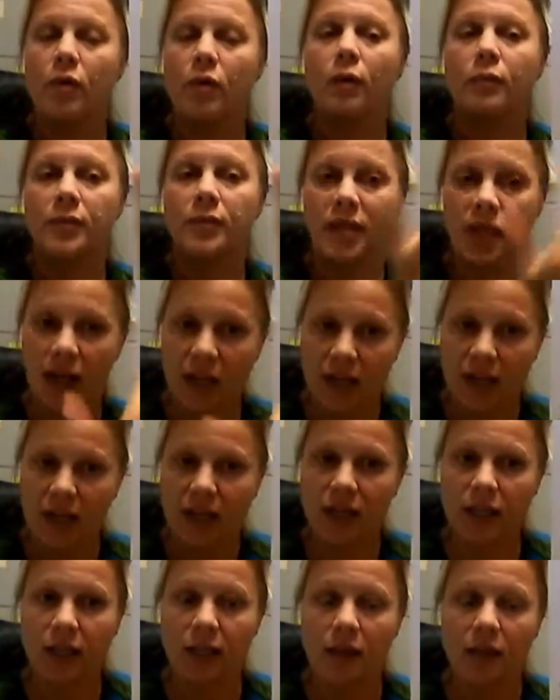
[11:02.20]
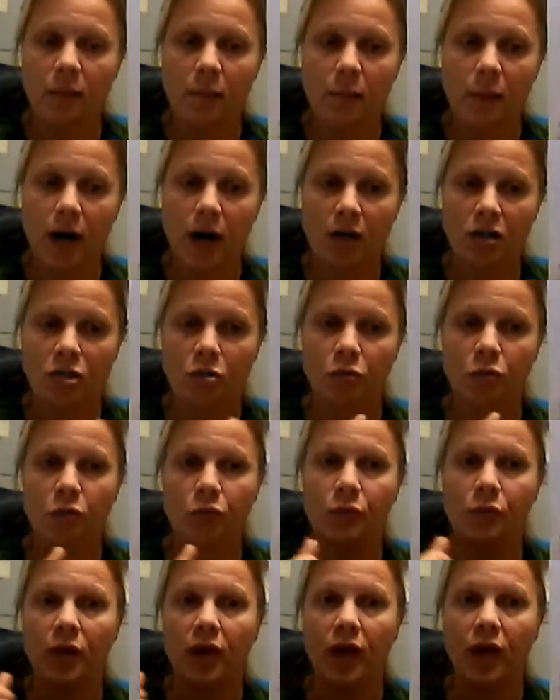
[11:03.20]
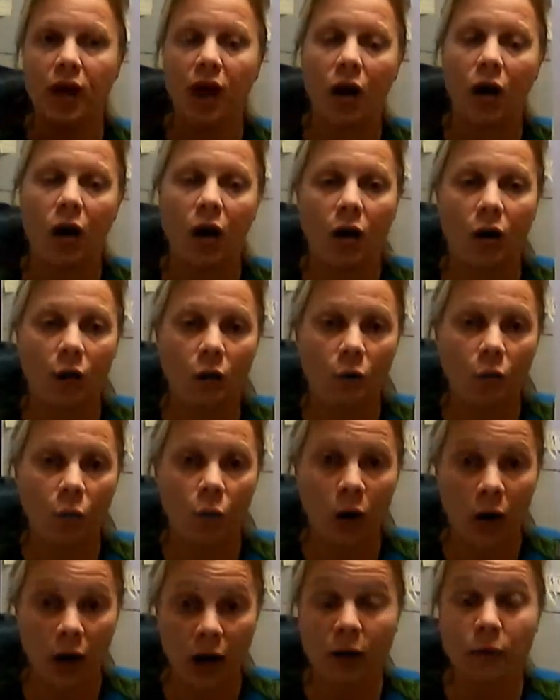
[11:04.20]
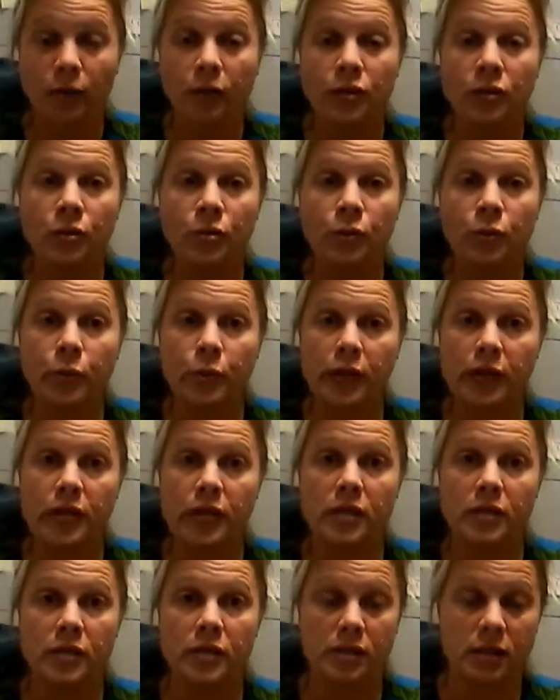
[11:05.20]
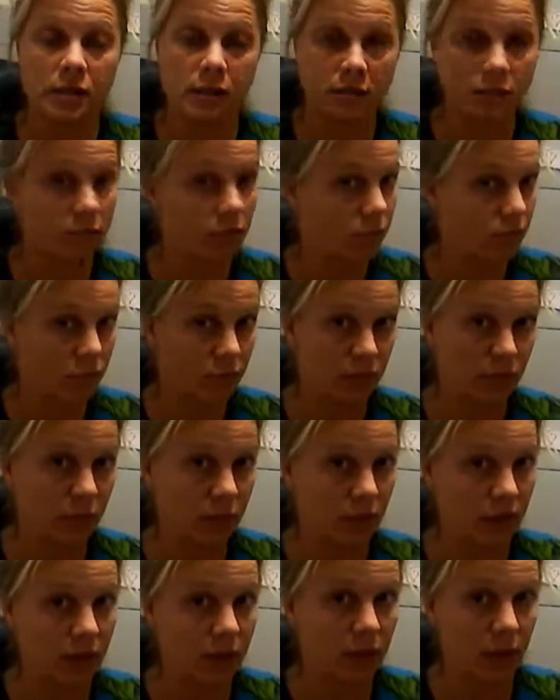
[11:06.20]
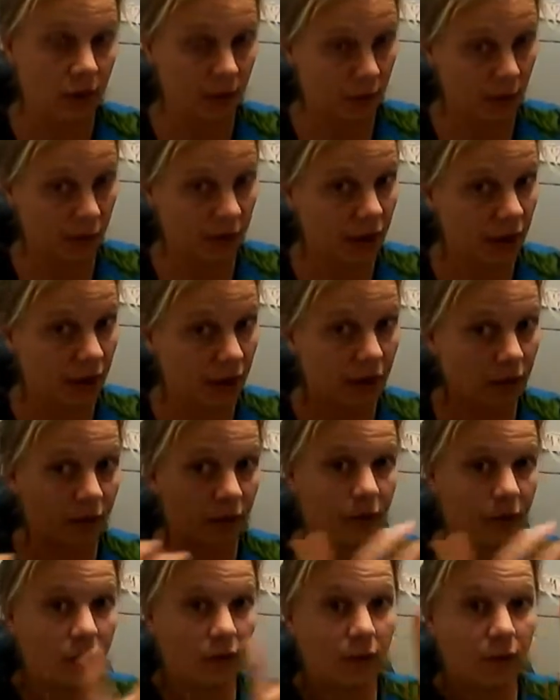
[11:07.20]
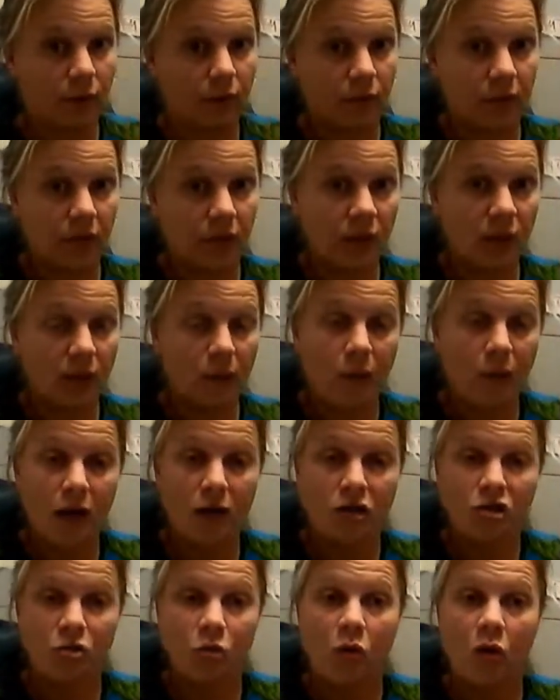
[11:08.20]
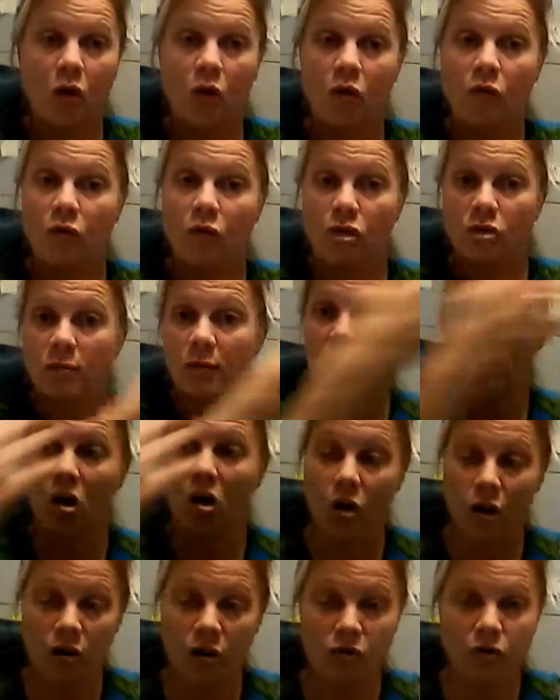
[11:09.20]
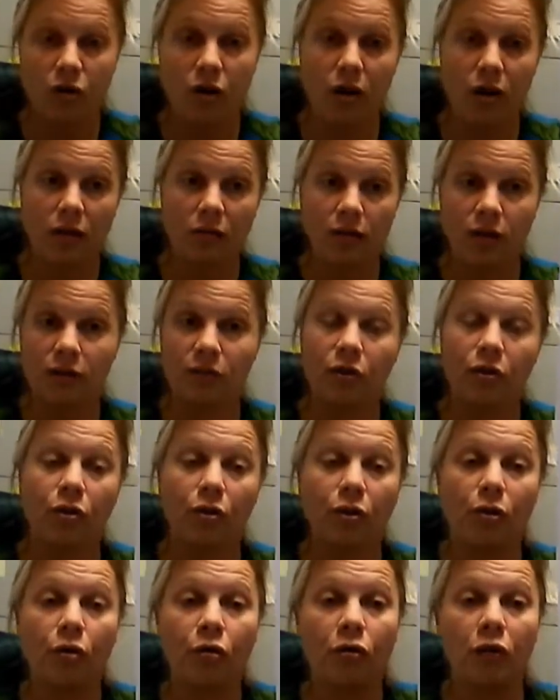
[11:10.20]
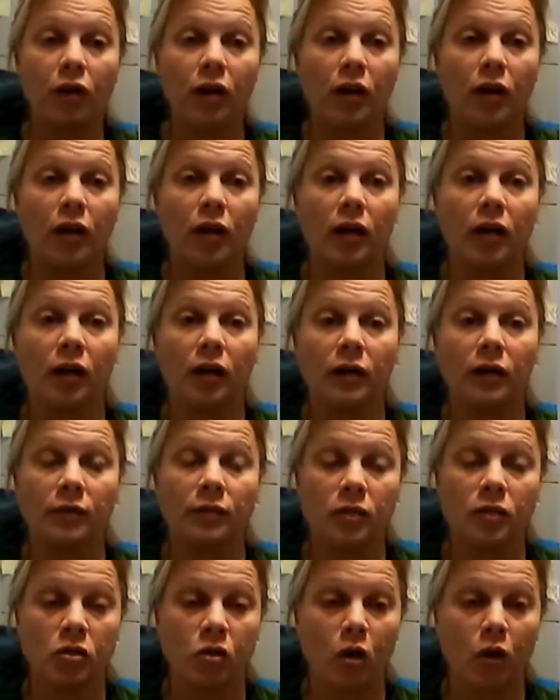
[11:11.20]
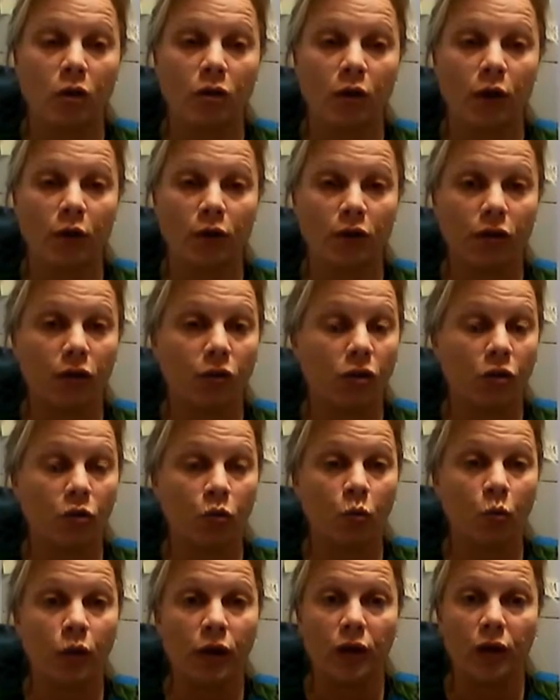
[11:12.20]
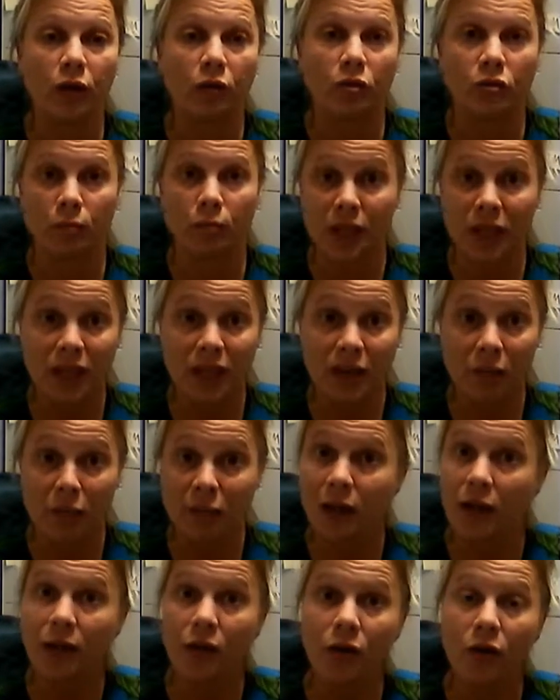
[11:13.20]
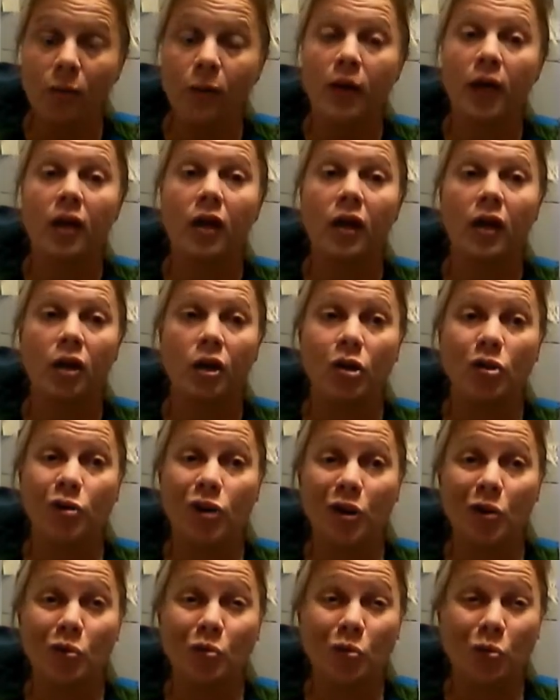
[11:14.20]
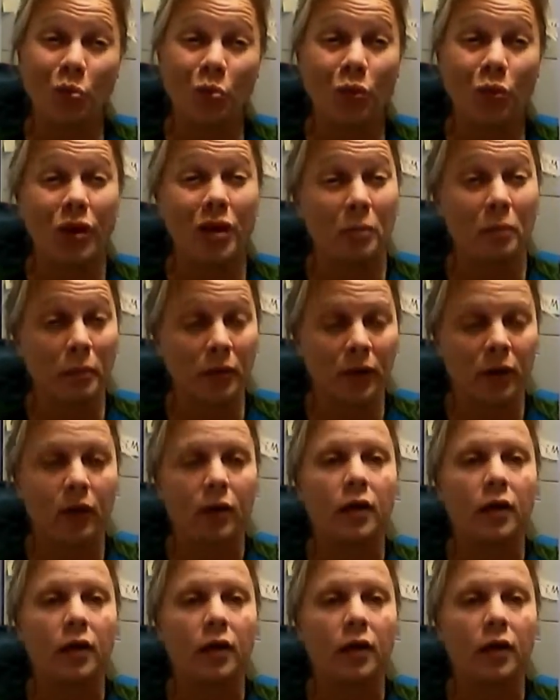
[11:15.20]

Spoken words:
obtain the module. What I would do is get the module over to my hard drive. If you're using a software such as Windows Media Player, you can rip